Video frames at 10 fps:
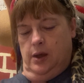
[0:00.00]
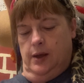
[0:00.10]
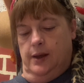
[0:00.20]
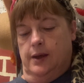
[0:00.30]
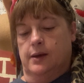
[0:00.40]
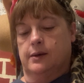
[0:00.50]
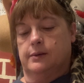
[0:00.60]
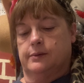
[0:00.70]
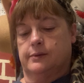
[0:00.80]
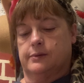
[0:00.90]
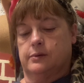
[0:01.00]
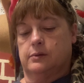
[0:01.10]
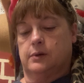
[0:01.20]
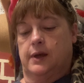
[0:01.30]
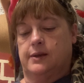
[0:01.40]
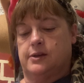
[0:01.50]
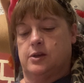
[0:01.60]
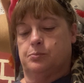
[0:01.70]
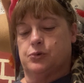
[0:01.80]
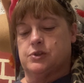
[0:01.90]
and
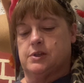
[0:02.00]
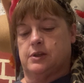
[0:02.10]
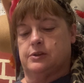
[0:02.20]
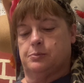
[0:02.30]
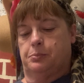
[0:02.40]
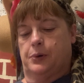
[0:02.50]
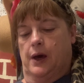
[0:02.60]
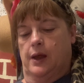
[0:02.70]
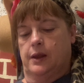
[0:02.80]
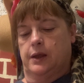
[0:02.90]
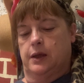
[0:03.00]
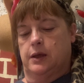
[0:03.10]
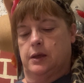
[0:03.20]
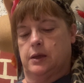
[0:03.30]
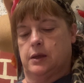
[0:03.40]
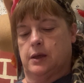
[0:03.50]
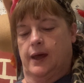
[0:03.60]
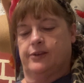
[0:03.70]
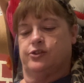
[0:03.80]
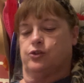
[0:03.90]
18%
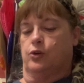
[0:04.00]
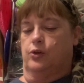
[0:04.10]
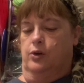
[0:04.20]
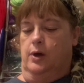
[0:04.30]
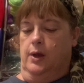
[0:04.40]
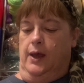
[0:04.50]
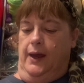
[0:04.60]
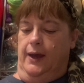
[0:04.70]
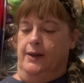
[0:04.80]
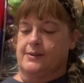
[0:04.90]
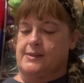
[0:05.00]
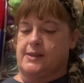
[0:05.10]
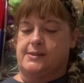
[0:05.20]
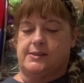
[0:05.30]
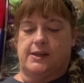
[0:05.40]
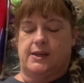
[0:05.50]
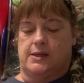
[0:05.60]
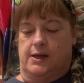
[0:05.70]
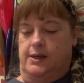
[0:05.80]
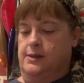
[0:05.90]
polyester, and it's the date
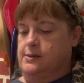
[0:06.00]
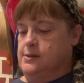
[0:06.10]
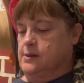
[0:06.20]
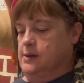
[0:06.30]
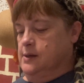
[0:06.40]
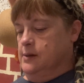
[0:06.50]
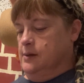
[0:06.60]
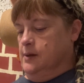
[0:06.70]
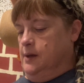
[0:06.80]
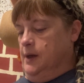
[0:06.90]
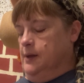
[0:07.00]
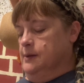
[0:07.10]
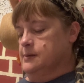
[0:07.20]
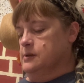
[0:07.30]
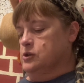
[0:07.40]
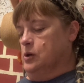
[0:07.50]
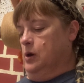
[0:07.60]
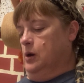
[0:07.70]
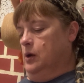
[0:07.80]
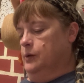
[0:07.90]
night, and this is
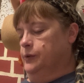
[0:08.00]
called